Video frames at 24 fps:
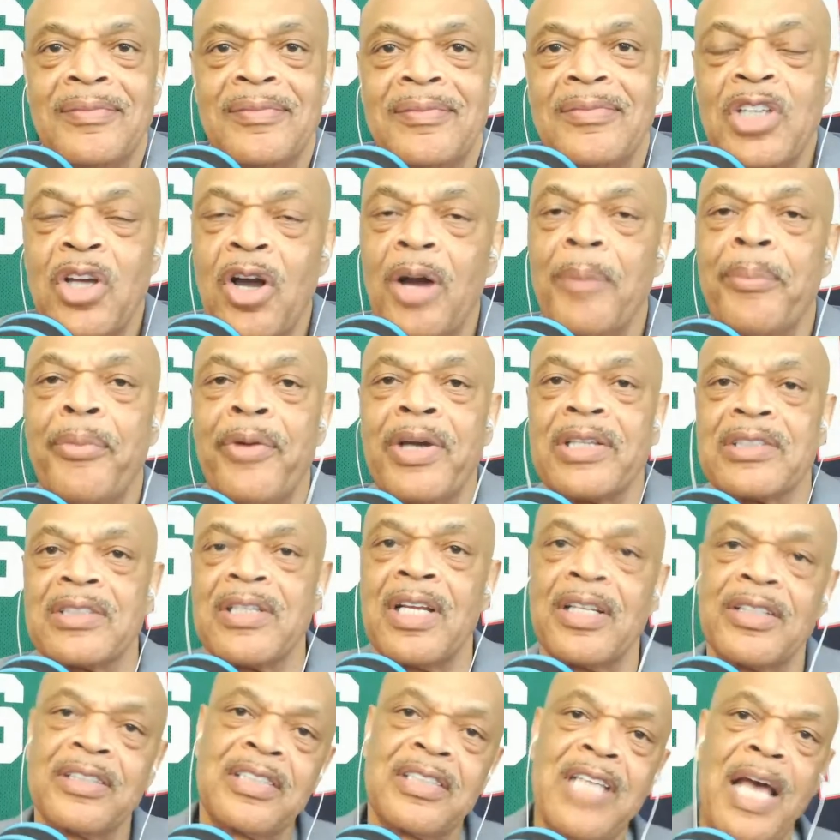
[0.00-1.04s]
Deion Branch.
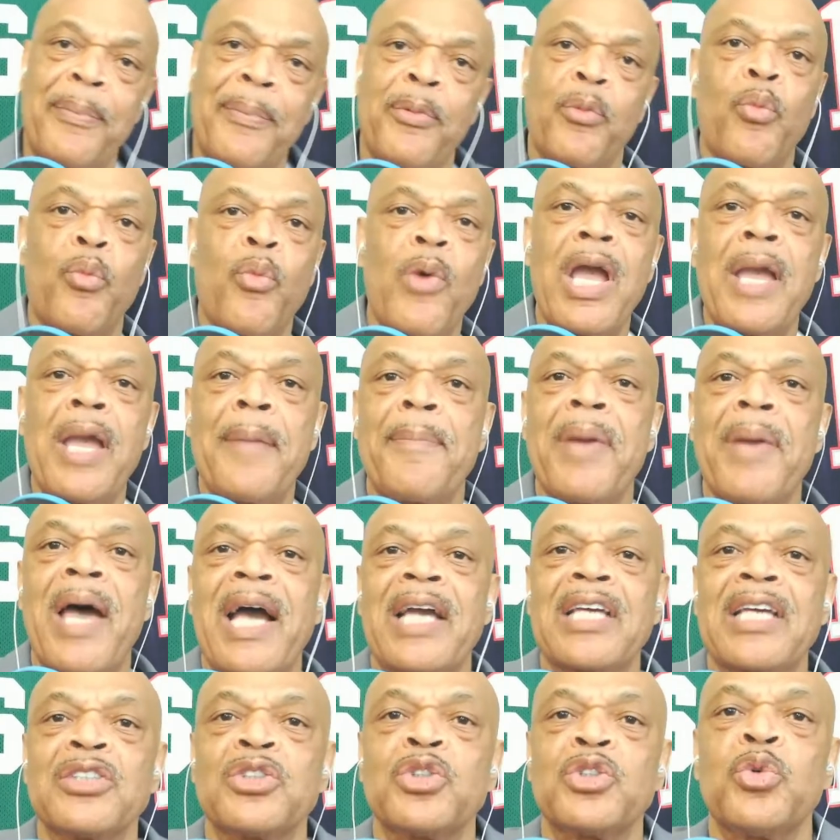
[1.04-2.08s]
Now, this happened way back in